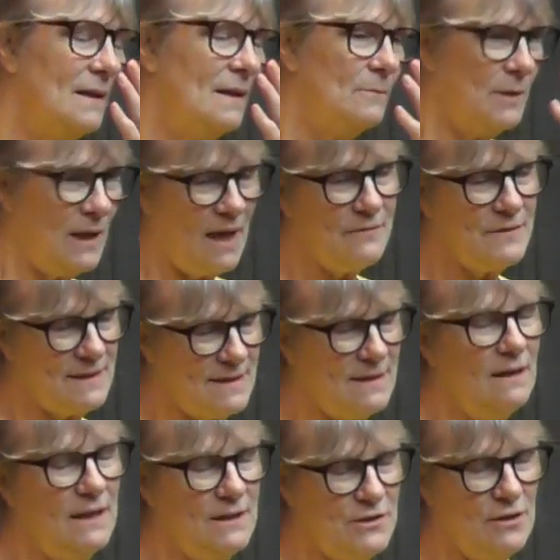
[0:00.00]
the
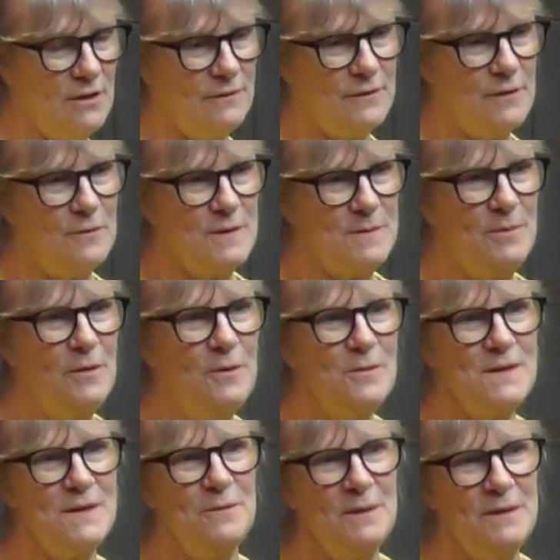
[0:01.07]
slideshow, of course, but
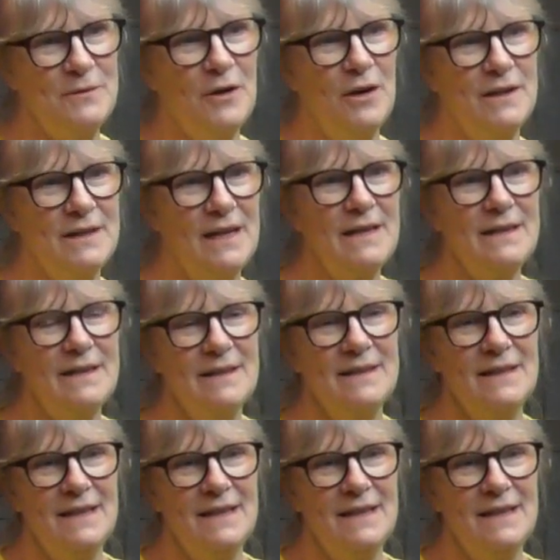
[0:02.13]
also we've got another